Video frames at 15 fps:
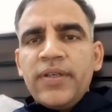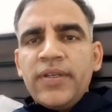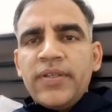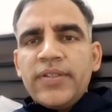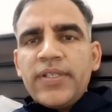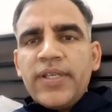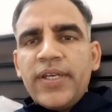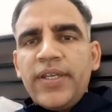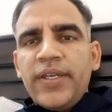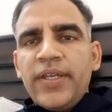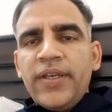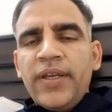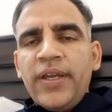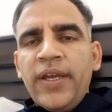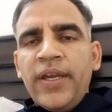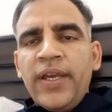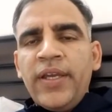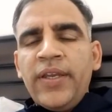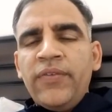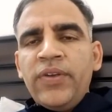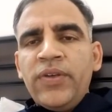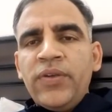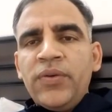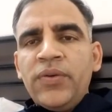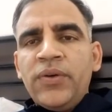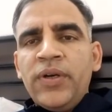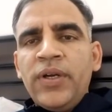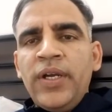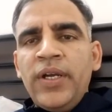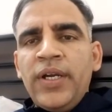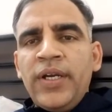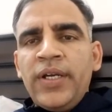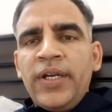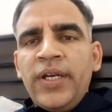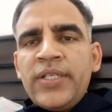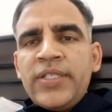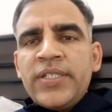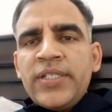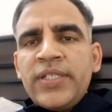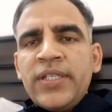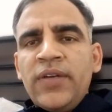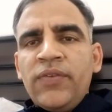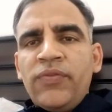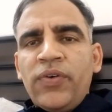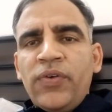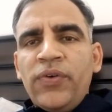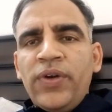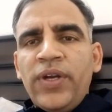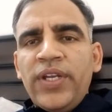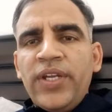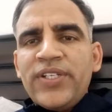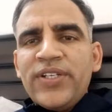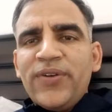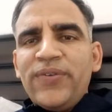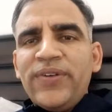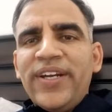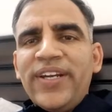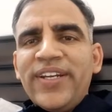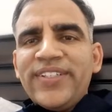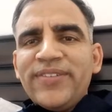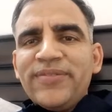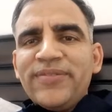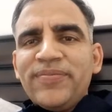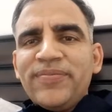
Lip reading: Sani, agree with you. Trust is the foundation of leadership.